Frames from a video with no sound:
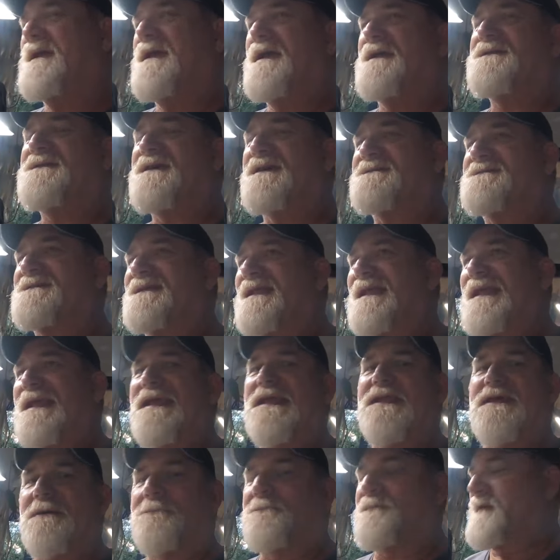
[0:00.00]
it doesn't
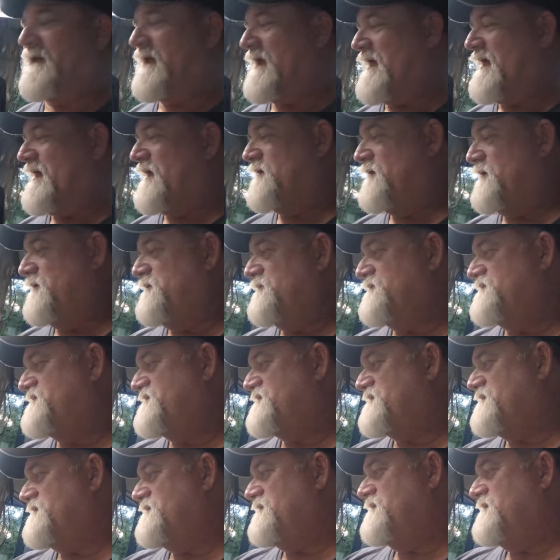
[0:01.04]
eat up the
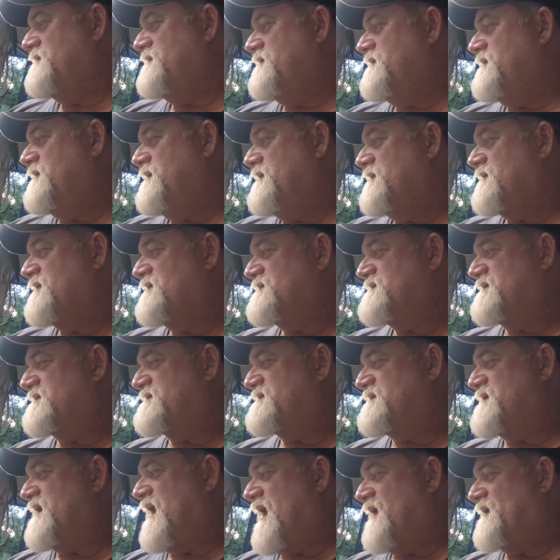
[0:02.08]
anodes, because
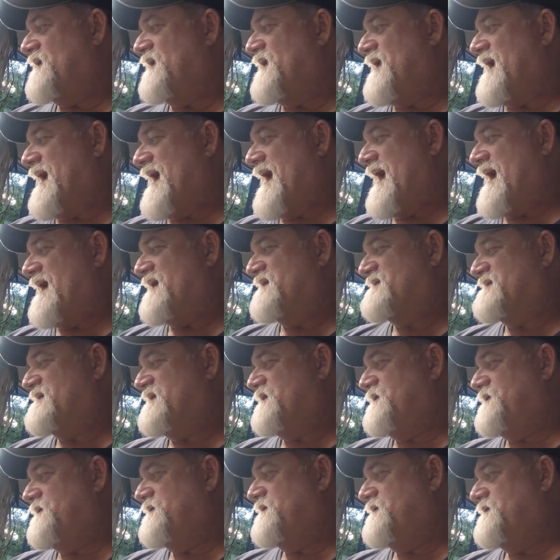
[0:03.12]
it's not an
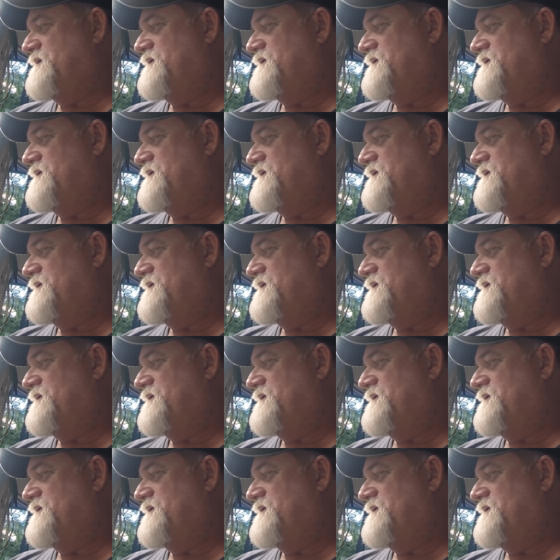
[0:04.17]
acid.